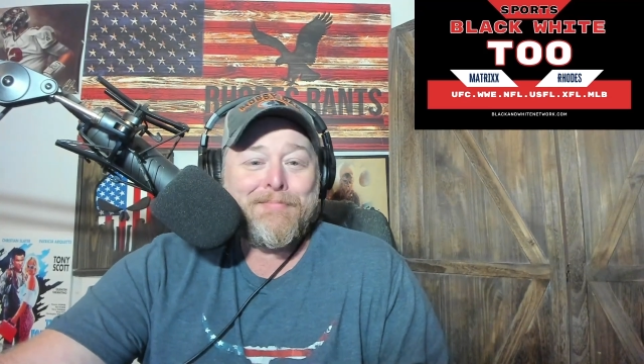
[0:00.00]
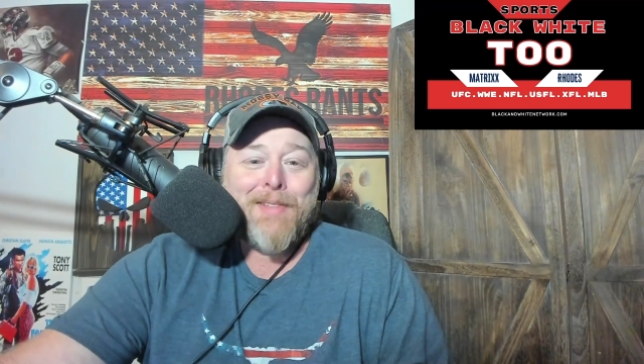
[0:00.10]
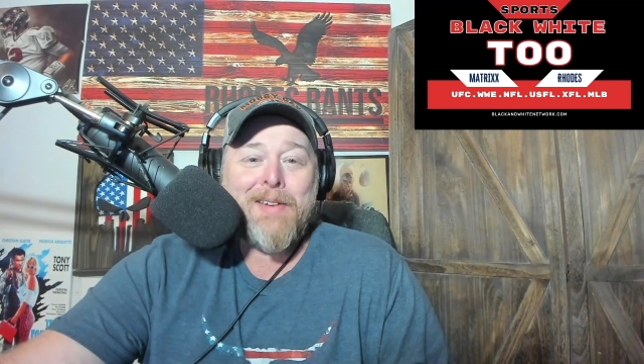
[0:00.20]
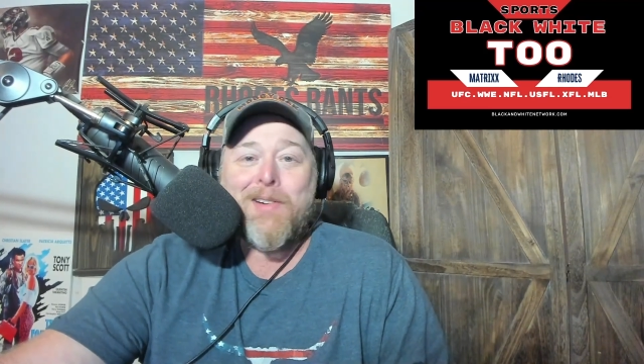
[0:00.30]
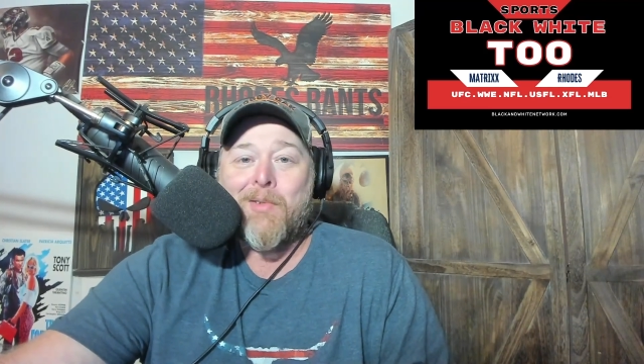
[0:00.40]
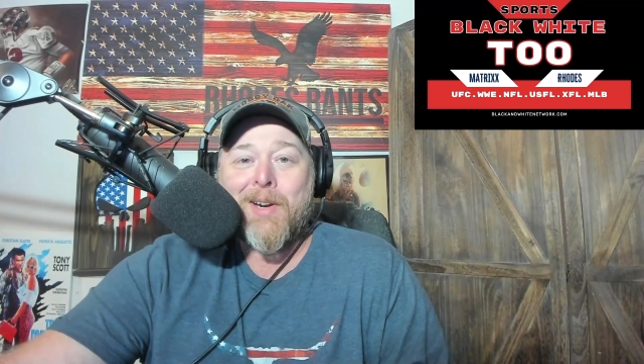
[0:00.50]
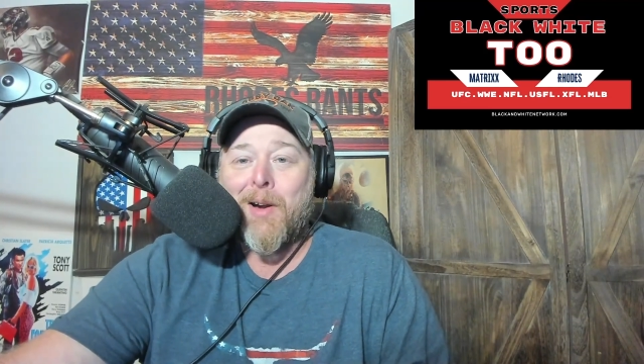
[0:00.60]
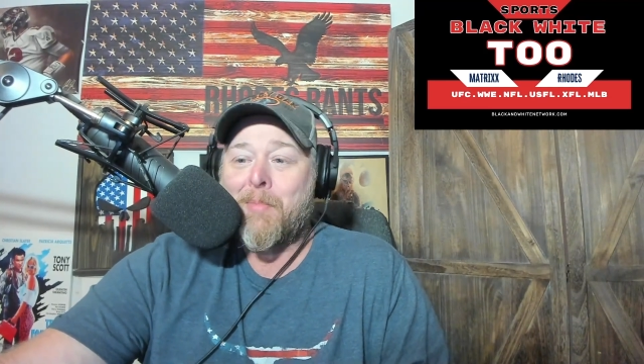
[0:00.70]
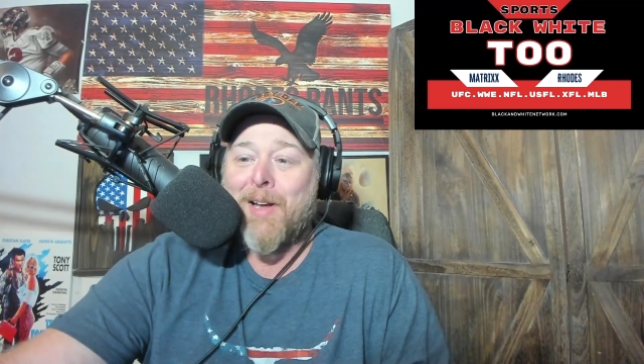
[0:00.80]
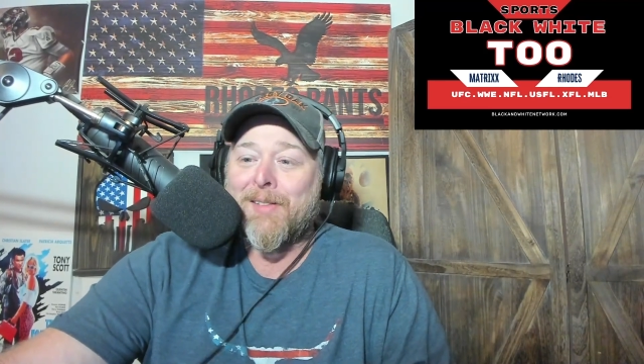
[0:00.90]
I don't
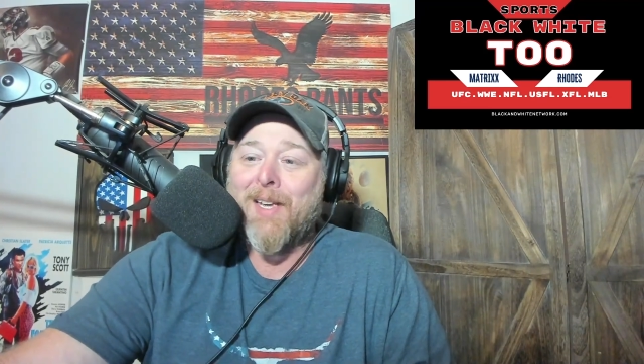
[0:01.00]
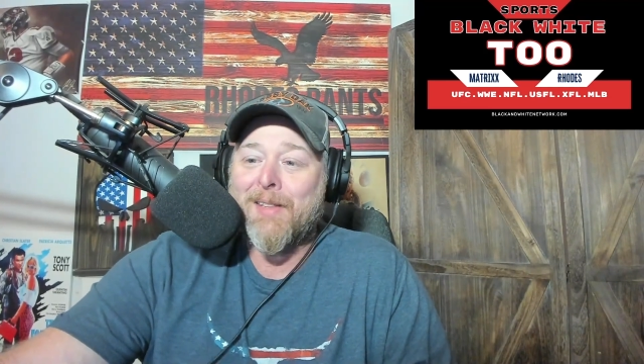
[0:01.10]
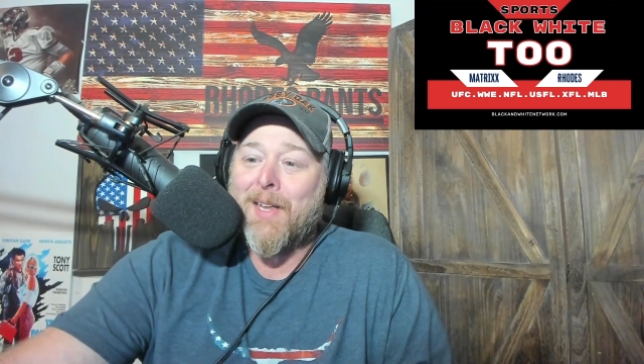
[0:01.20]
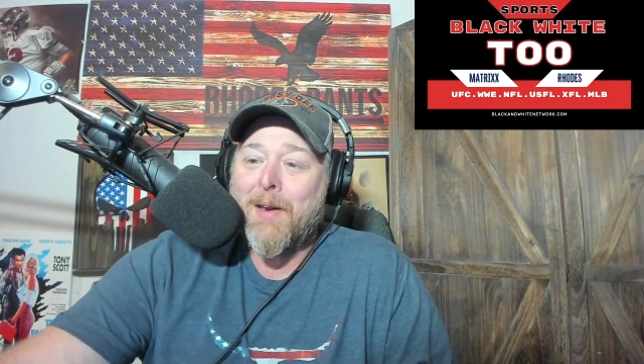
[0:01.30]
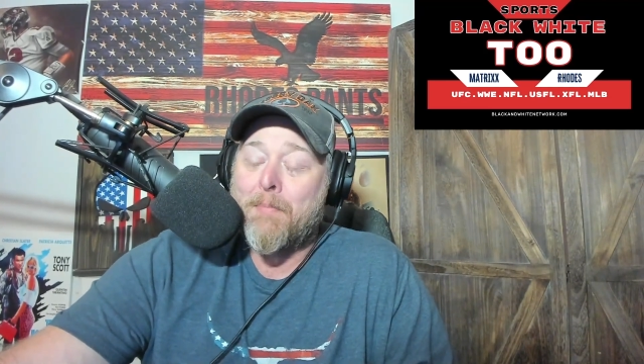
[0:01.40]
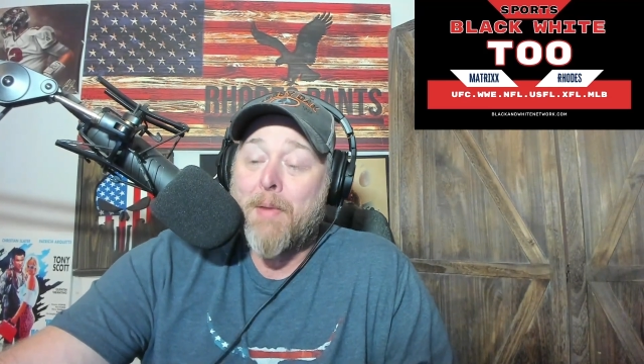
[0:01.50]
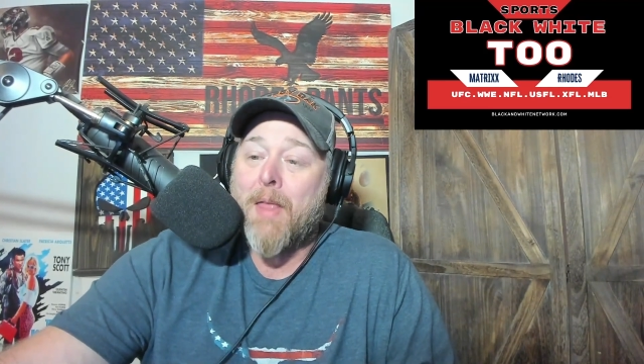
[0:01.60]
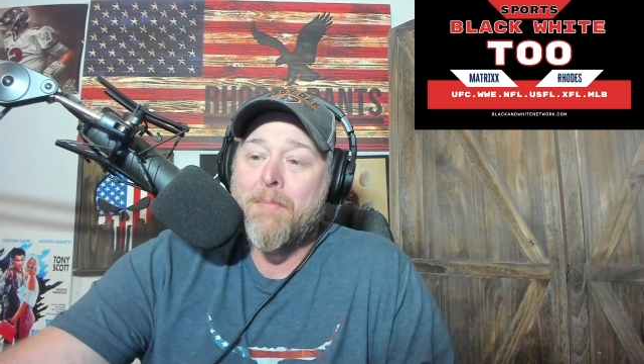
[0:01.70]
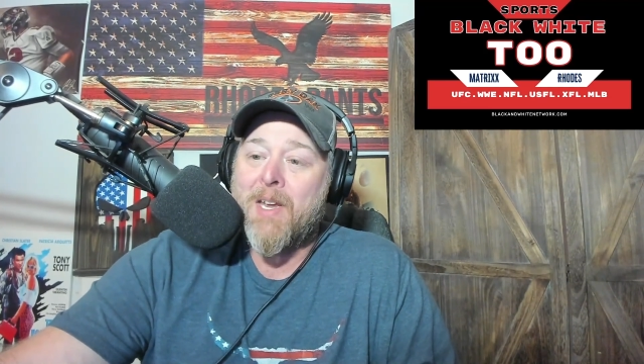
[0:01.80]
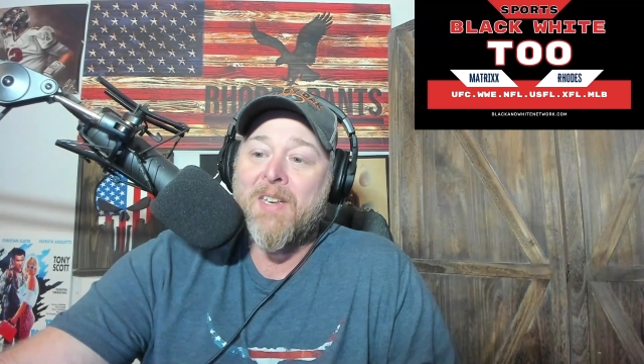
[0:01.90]
care about that. That didn't
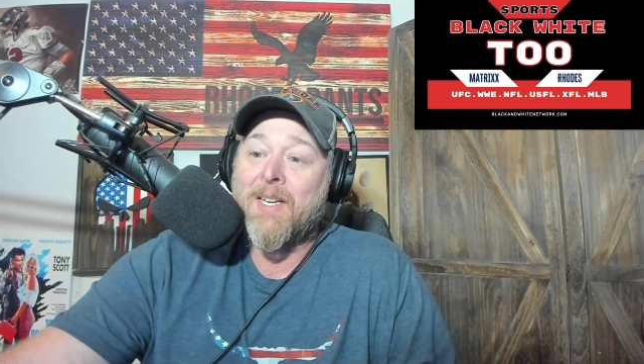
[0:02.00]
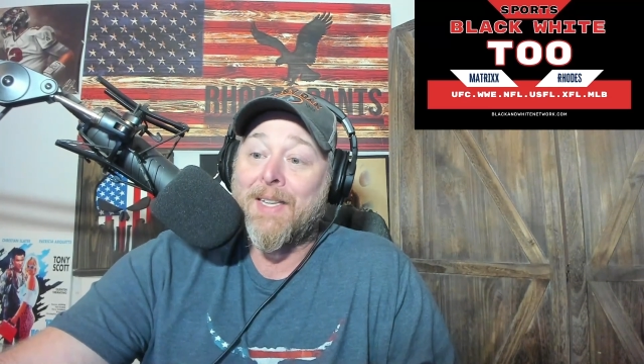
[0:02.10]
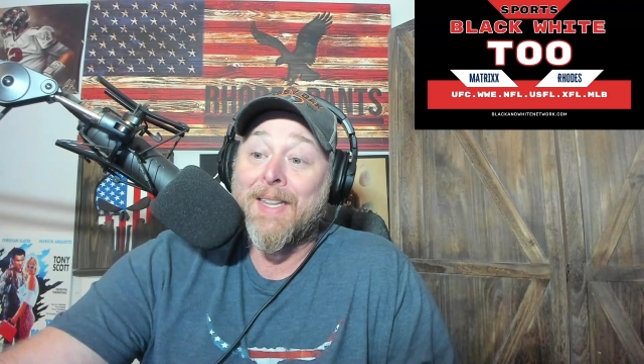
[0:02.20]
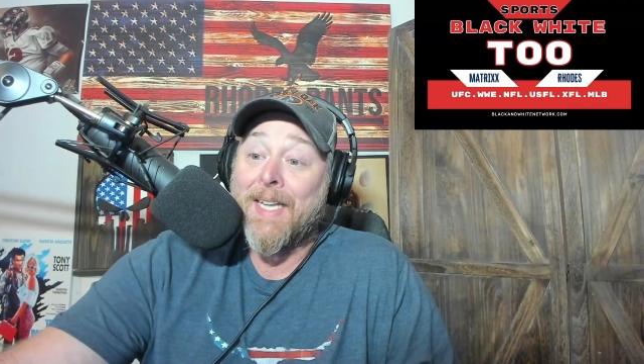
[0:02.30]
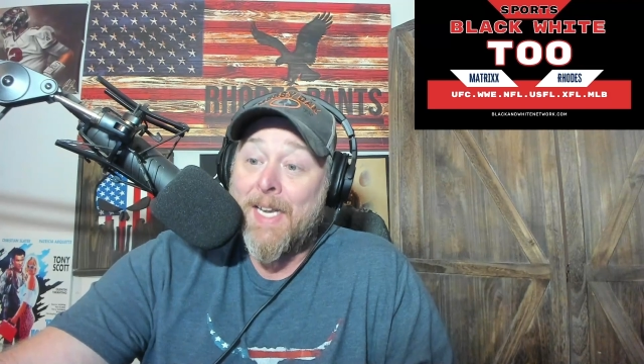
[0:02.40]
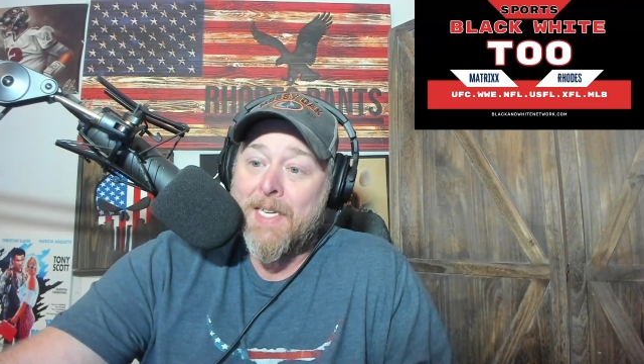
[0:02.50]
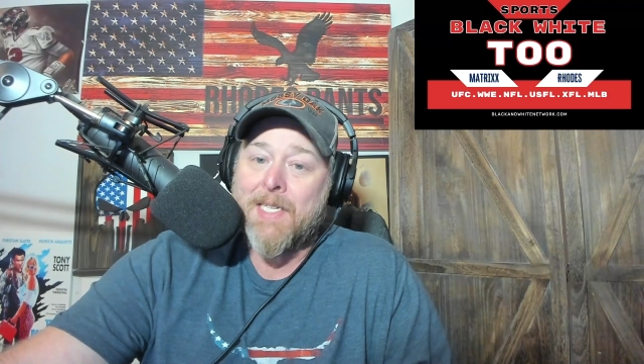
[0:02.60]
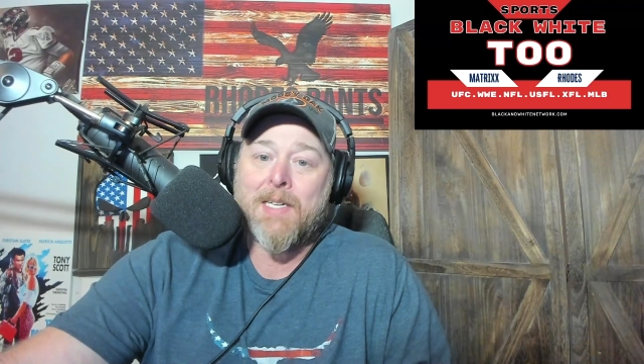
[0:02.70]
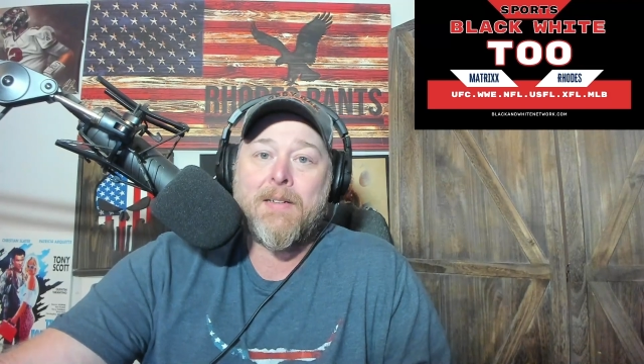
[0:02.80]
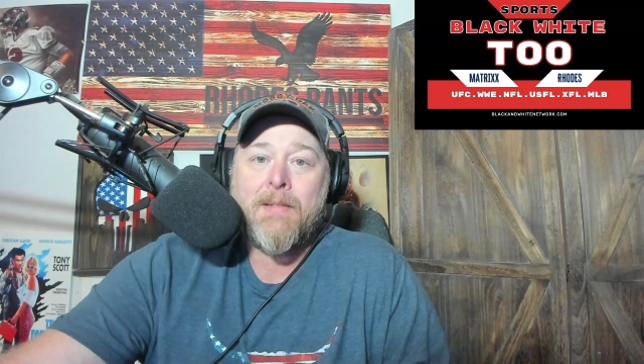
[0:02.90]
bother me in the least.